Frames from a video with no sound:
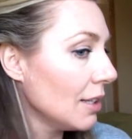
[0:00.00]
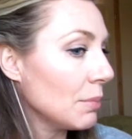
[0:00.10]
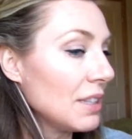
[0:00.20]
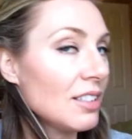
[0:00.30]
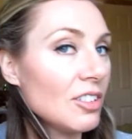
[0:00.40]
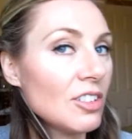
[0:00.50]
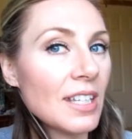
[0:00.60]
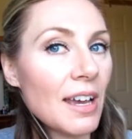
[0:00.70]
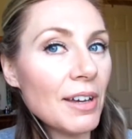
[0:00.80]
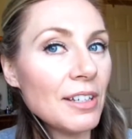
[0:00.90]
But this is just
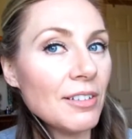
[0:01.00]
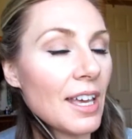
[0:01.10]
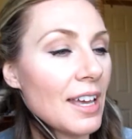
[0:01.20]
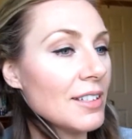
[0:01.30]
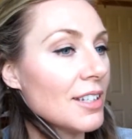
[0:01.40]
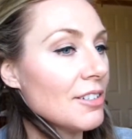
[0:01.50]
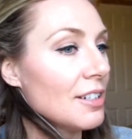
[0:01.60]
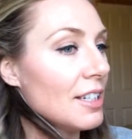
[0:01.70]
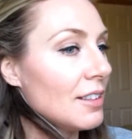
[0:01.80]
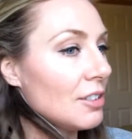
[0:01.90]
how I do the ends
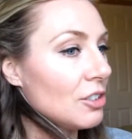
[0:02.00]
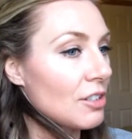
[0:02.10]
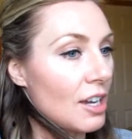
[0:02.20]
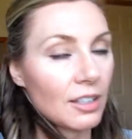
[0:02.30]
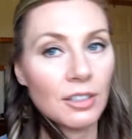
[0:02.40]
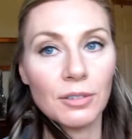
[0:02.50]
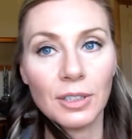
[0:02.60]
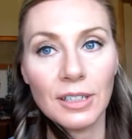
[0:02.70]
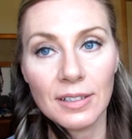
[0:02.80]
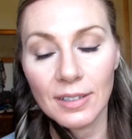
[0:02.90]
underneath that you're not going to
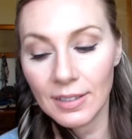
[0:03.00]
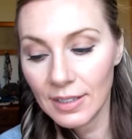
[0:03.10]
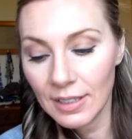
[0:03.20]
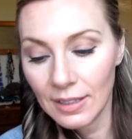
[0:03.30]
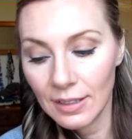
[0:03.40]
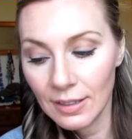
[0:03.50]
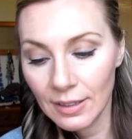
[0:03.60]
really see.